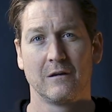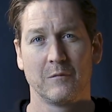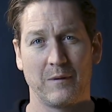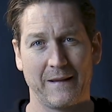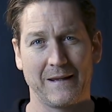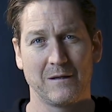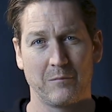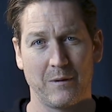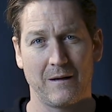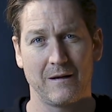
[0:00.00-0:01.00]

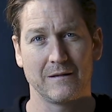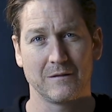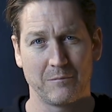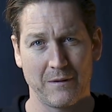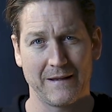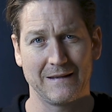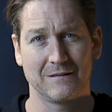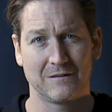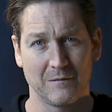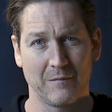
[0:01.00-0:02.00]

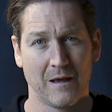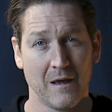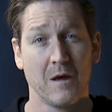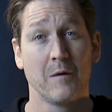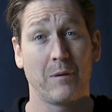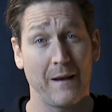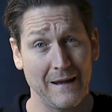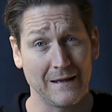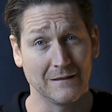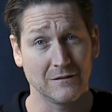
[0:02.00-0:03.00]
timber.
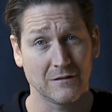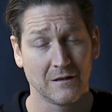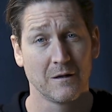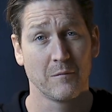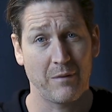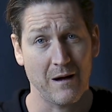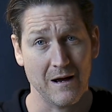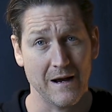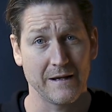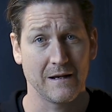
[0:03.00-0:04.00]
Planed
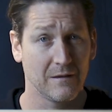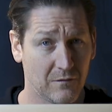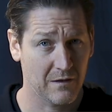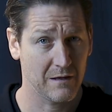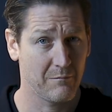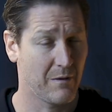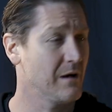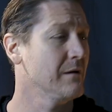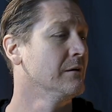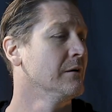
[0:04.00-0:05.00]
pine
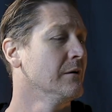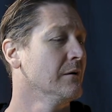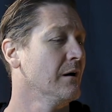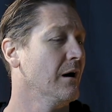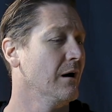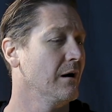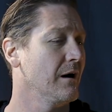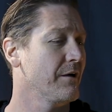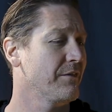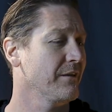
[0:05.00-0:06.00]
timber.
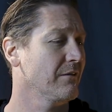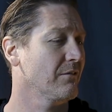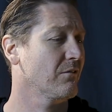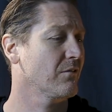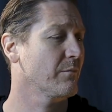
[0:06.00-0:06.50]
I think this is